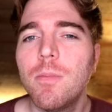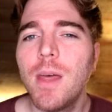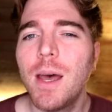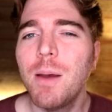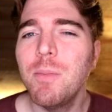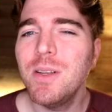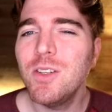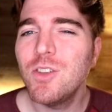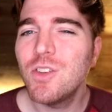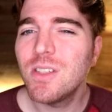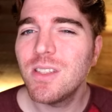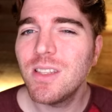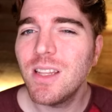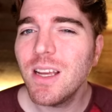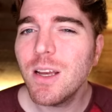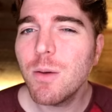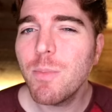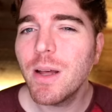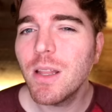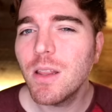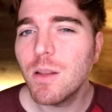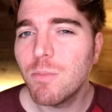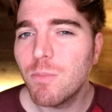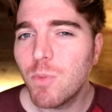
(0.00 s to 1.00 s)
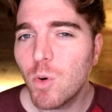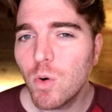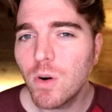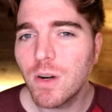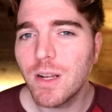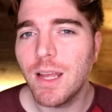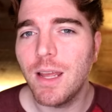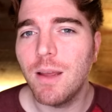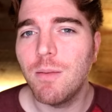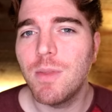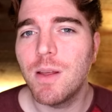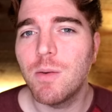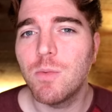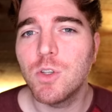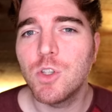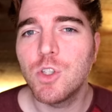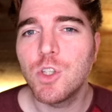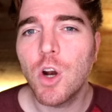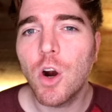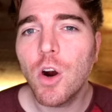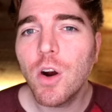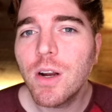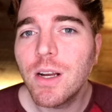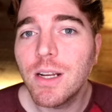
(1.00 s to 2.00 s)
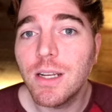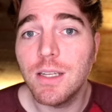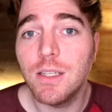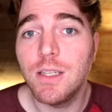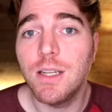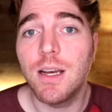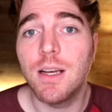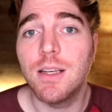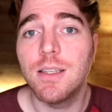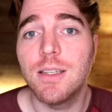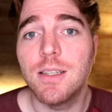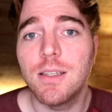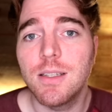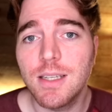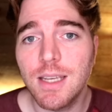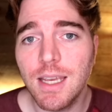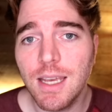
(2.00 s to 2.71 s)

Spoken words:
I mean, just think about the board game that was targeted to us as